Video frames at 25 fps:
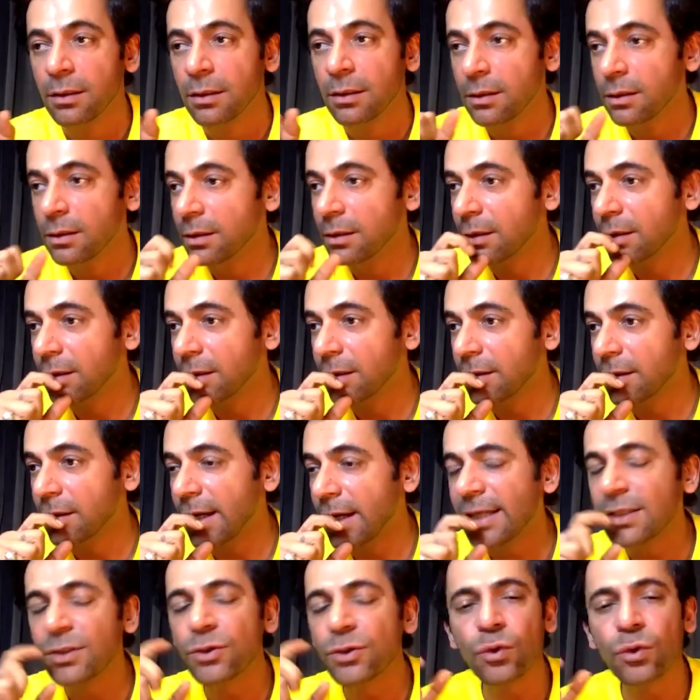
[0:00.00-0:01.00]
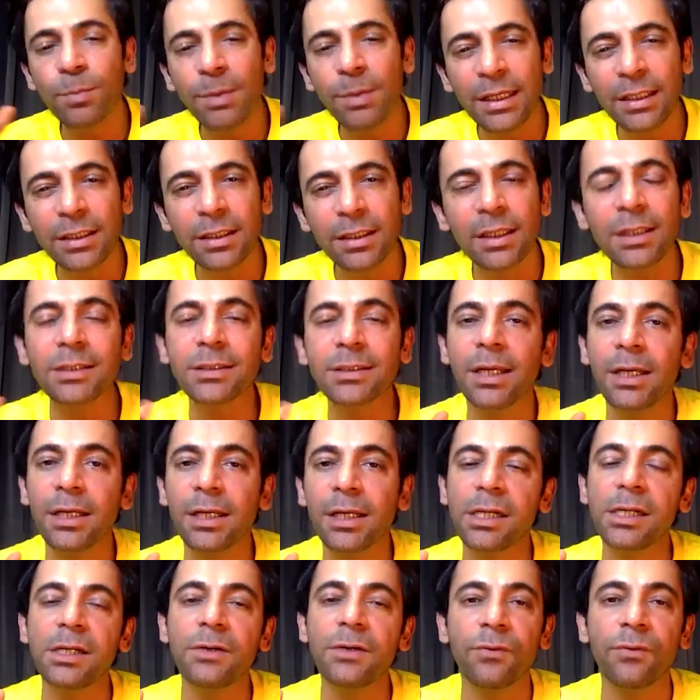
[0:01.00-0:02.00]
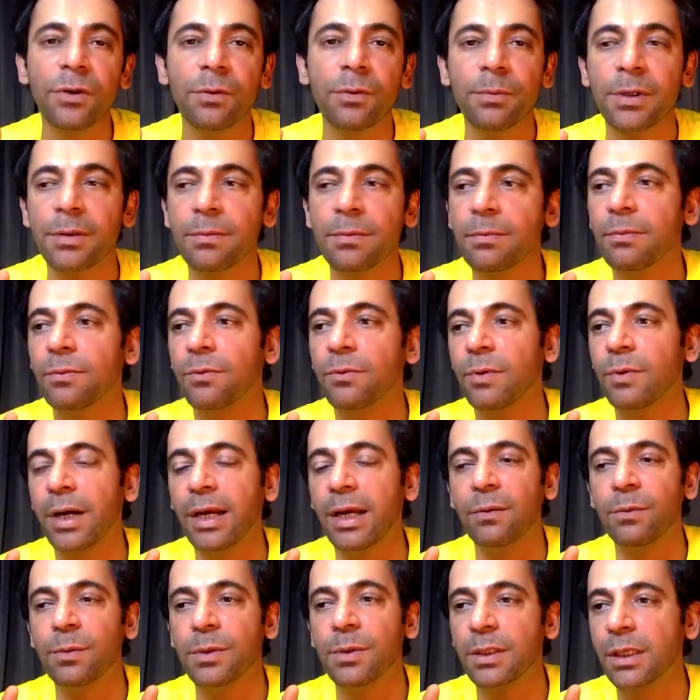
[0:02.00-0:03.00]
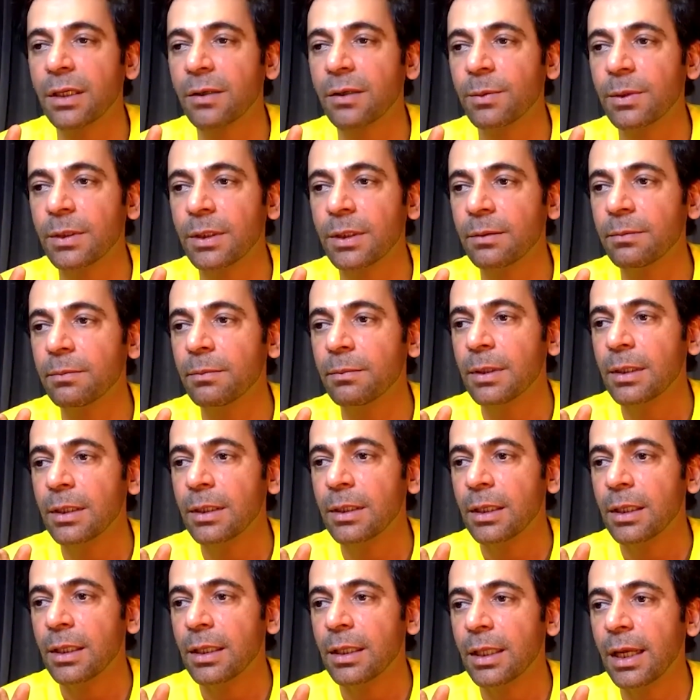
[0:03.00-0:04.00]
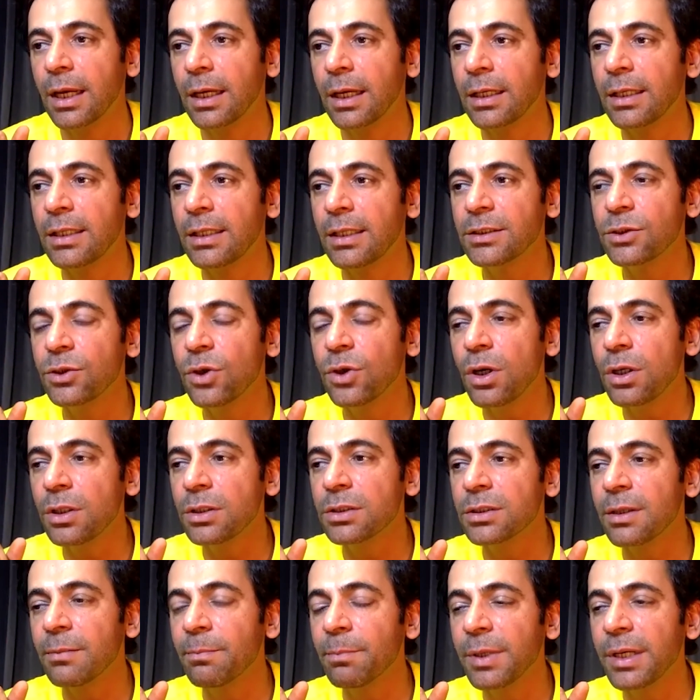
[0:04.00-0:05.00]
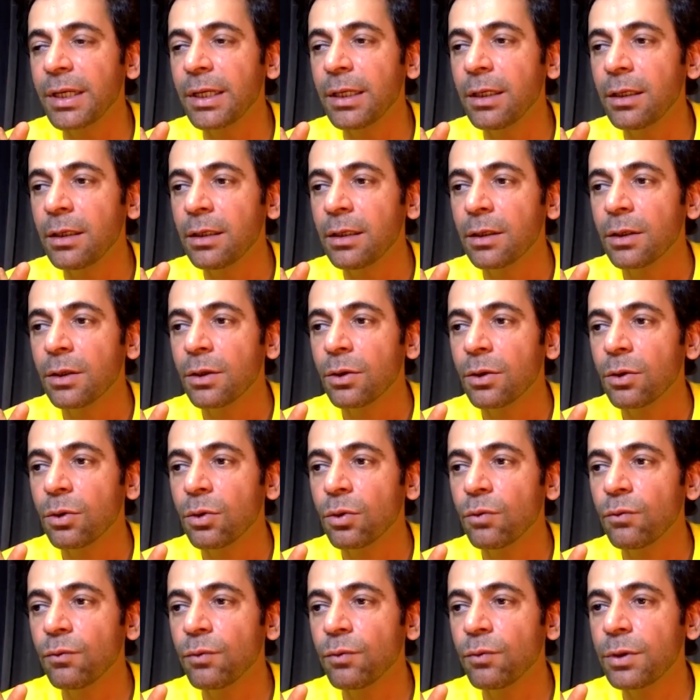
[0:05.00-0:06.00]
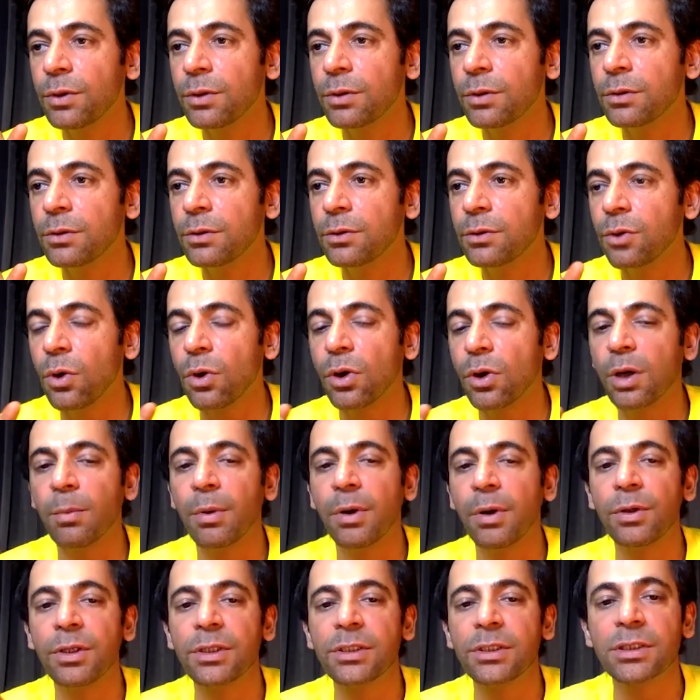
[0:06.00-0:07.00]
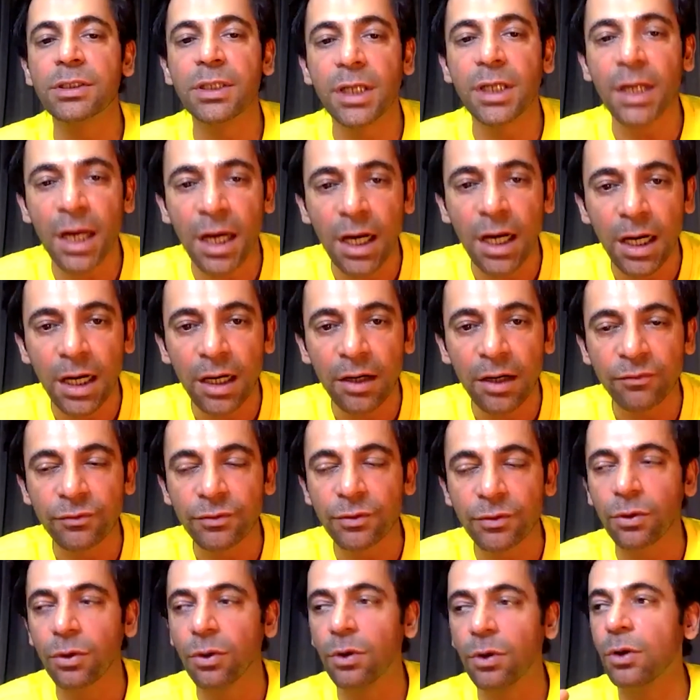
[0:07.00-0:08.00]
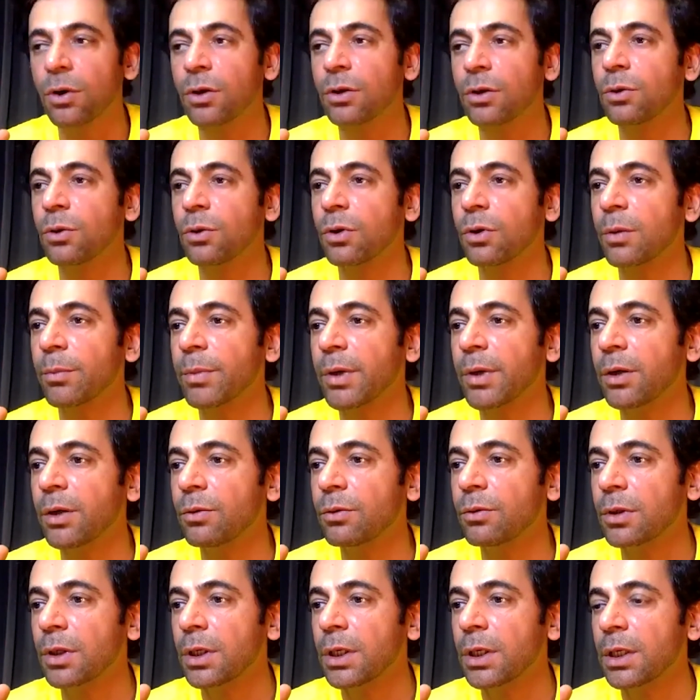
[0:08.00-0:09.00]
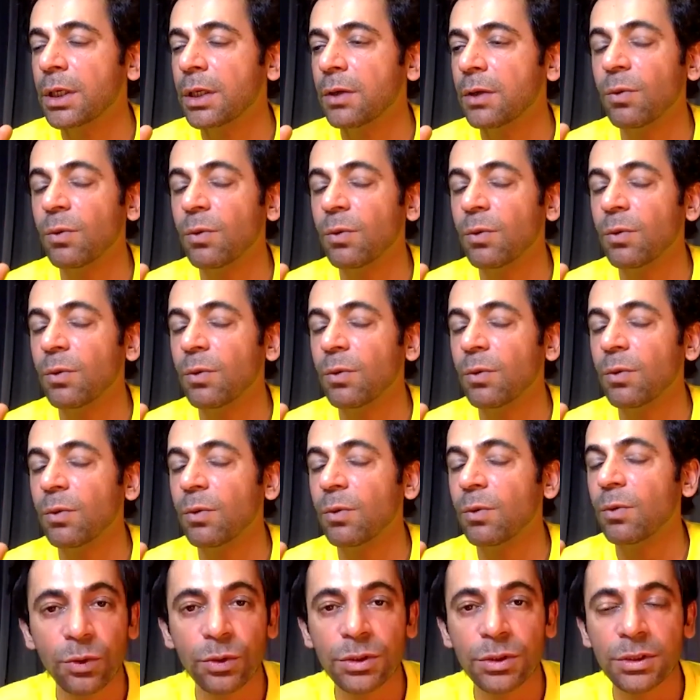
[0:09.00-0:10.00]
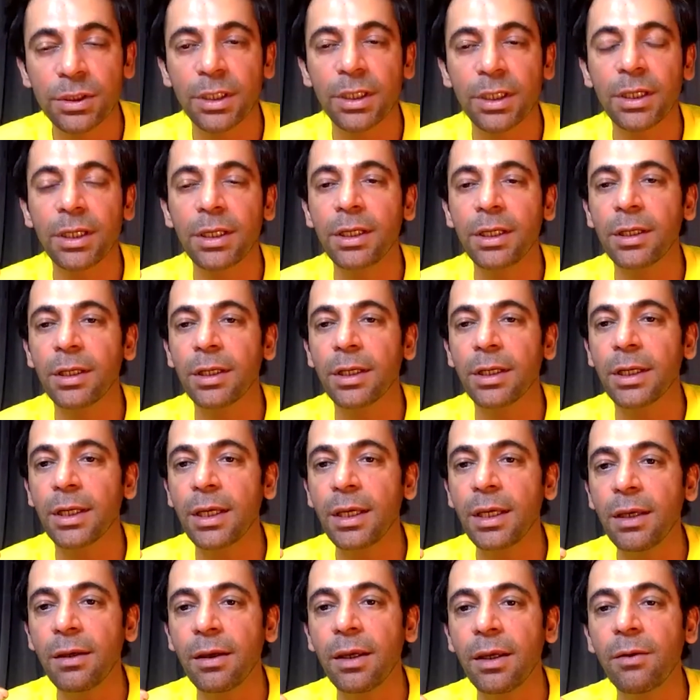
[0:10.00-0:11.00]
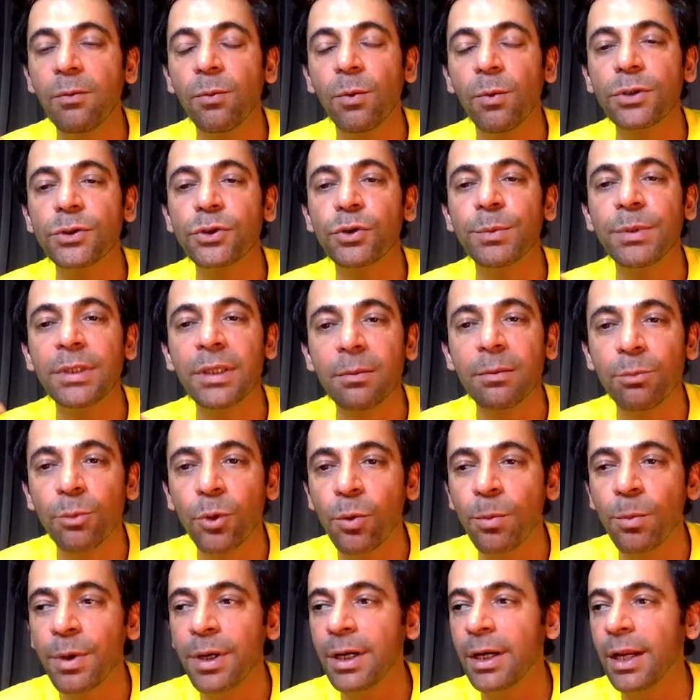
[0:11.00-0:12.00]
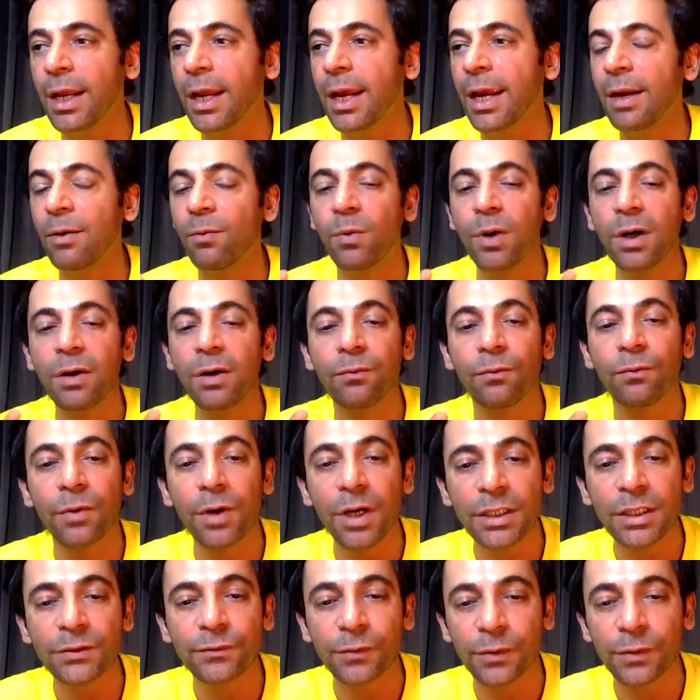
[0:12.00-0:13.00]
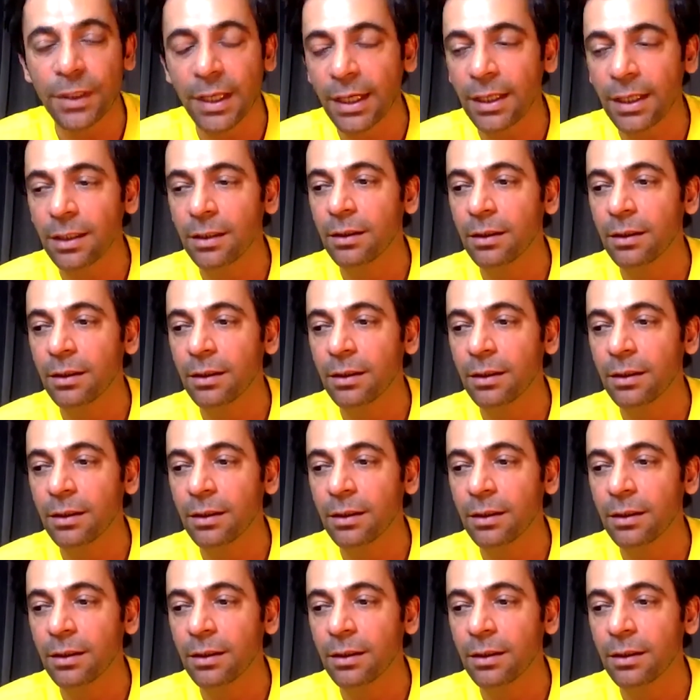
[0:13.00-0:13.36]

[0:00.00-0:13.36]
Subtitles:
And so many things I learned from him while working with him, that he's not somebody who would talk about his craft or talk about what he knows. He wants to be in the moment, and what works for that